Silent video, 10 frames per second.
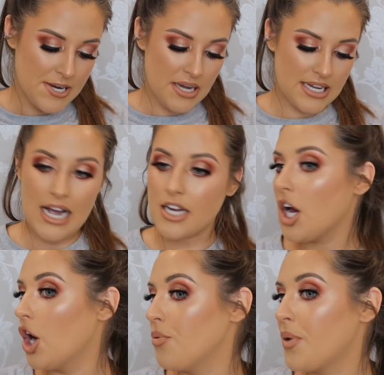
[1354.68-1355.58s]
I can't
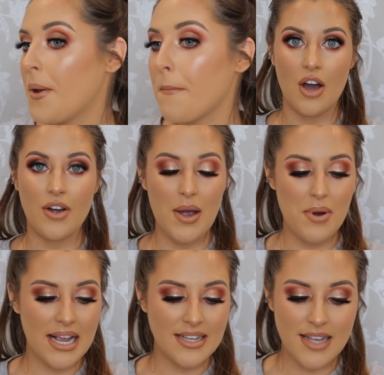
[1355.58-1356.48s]
cope. Okay,
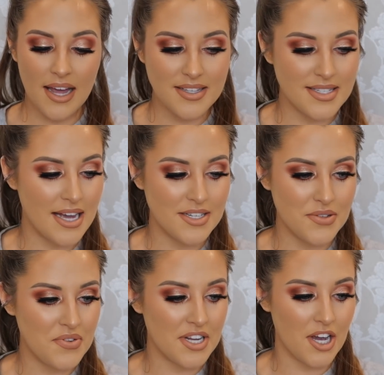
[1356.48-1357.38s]
well I guess that is the end of
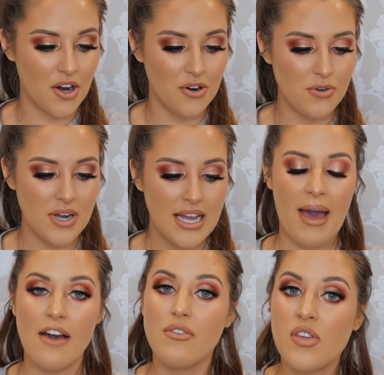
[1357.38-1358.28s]
the video.
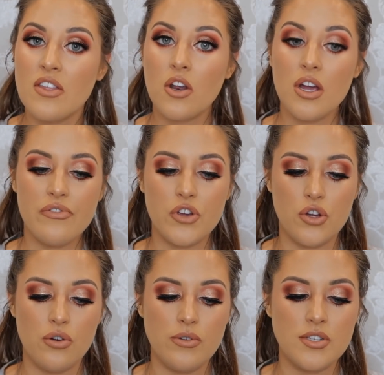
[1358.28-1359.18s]
Everything that I've
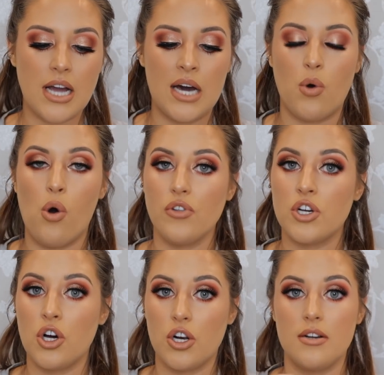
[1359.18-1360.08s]
used and all
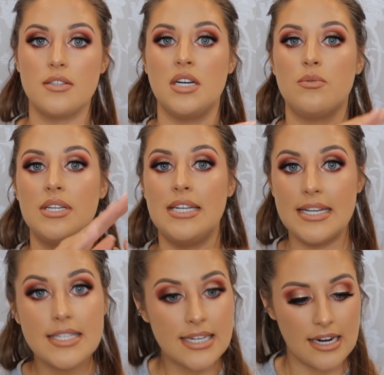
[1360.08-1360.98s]
the colors I will
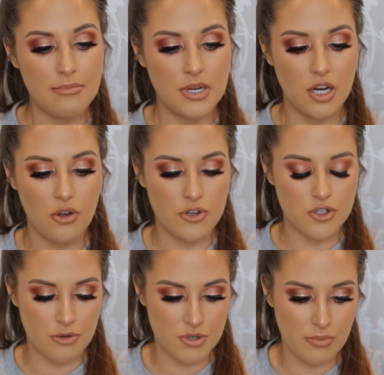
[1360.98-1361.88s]
list down below in the
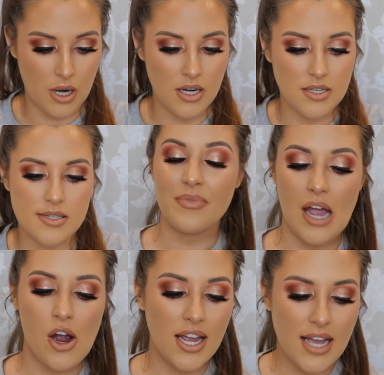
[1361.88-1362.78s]
description box.
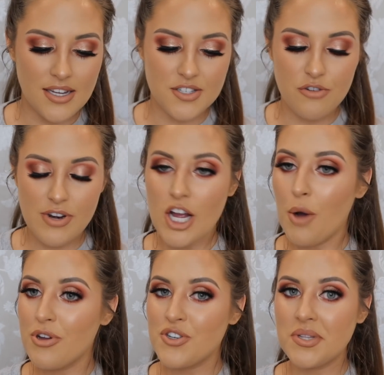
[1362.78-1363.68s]
Okay, yeah, so I really
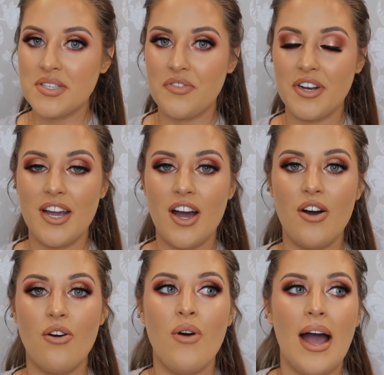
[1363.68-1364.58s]
hope you enjoyed this
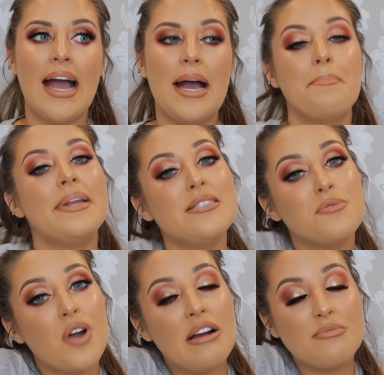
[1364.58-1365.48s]
video. Please
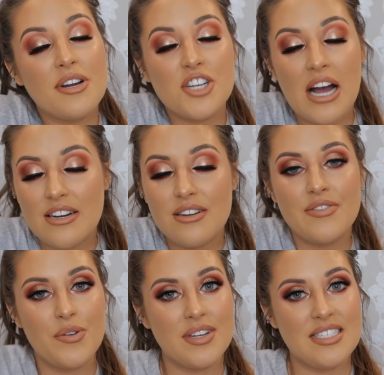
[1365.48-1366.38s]
subscribe to my channel
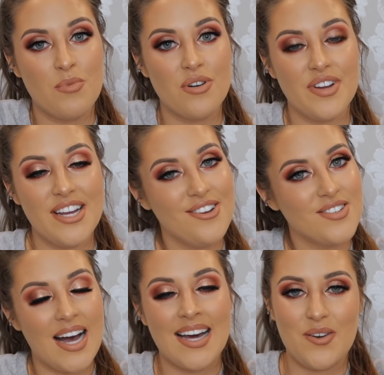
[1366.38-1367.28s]
if you want to see more
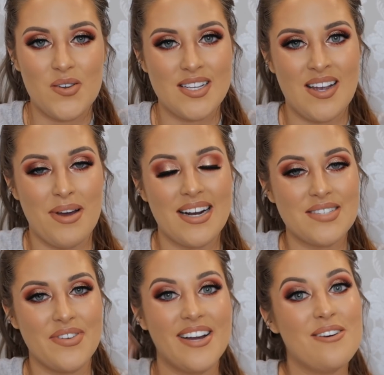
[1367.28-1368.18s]
videos, and I will see you in my
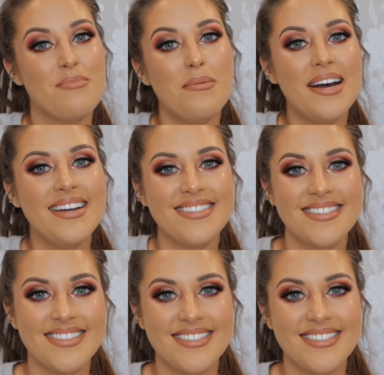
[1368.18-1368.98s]
next video. Bye bye.